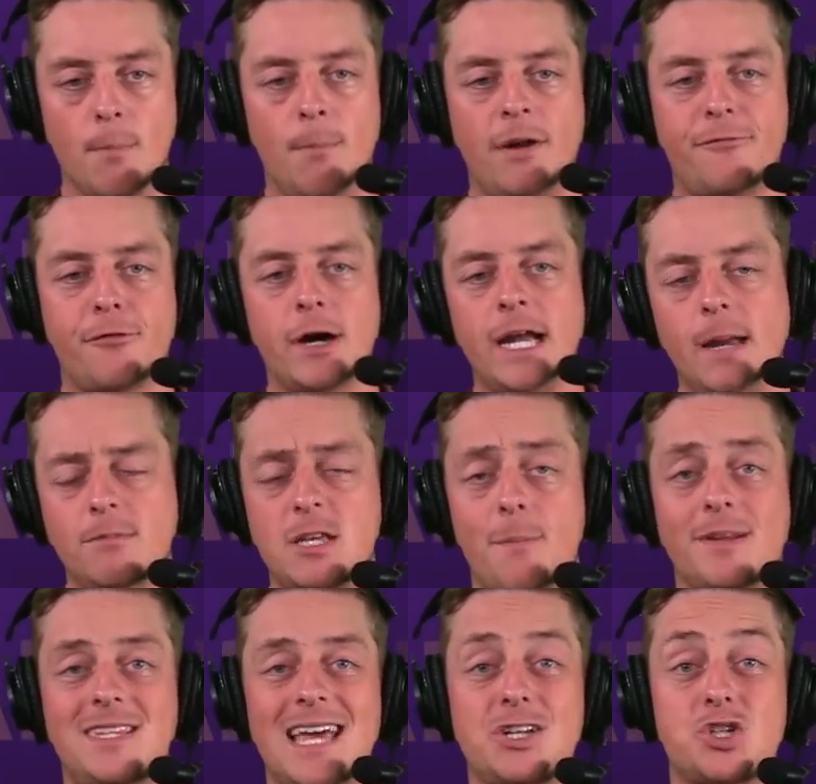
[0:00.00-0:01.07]
But for him to
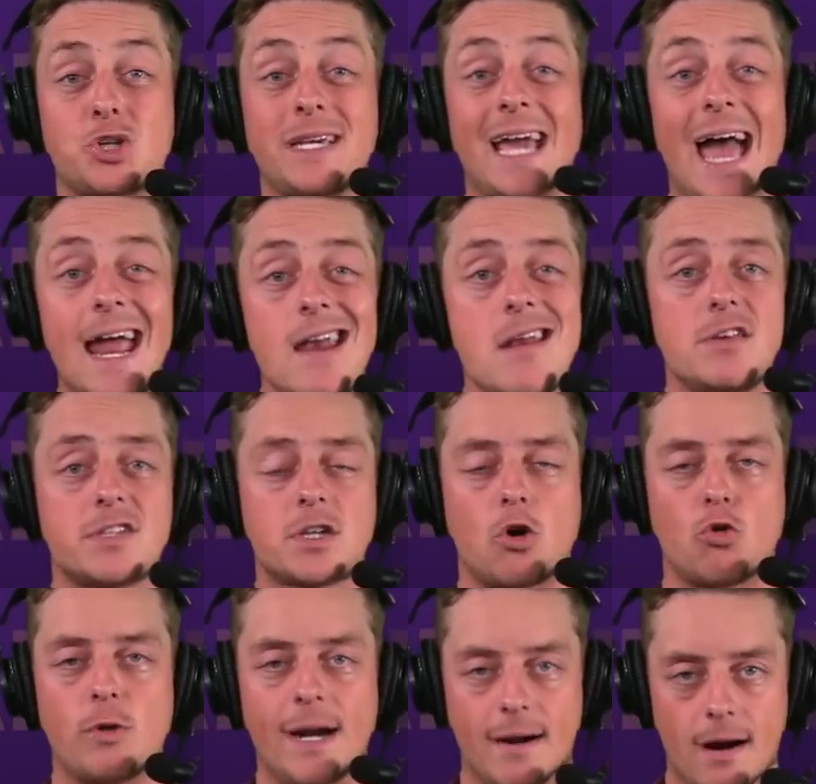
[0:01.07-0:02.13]
potentially end his
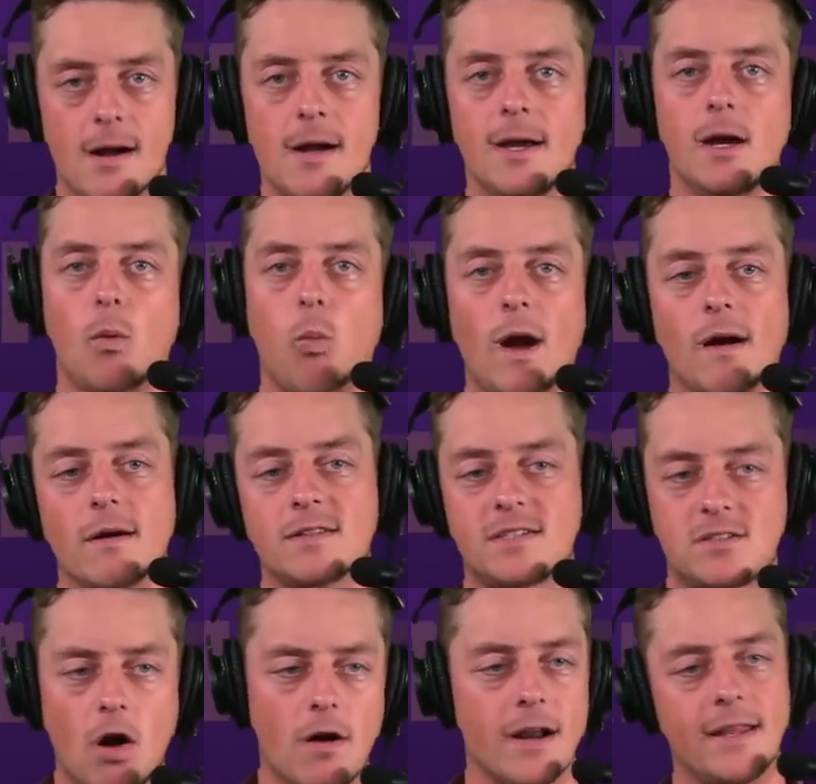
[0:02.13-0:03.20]
career where it
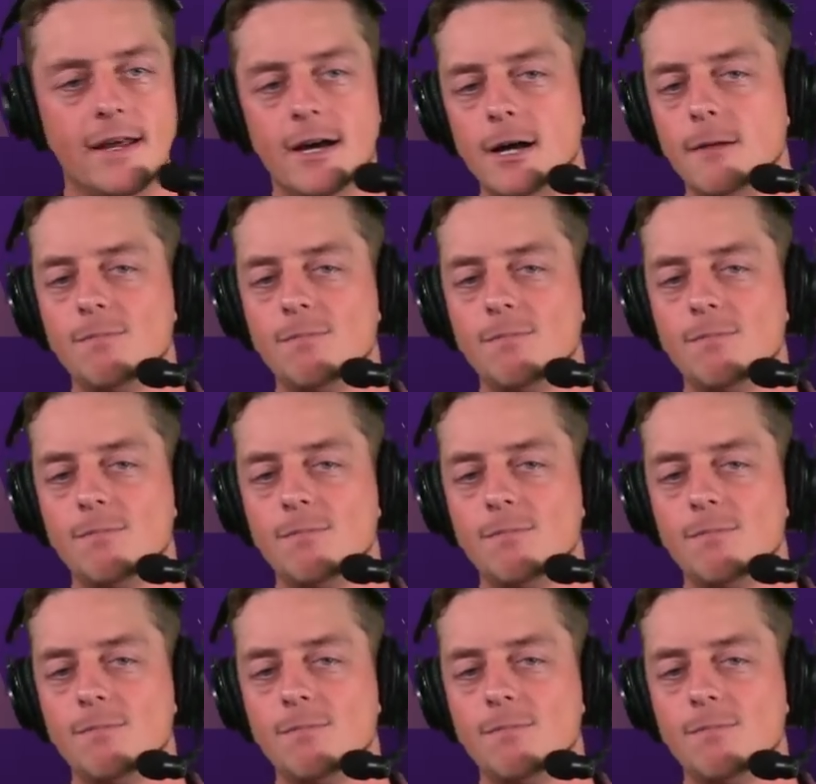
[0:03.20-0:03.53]
started,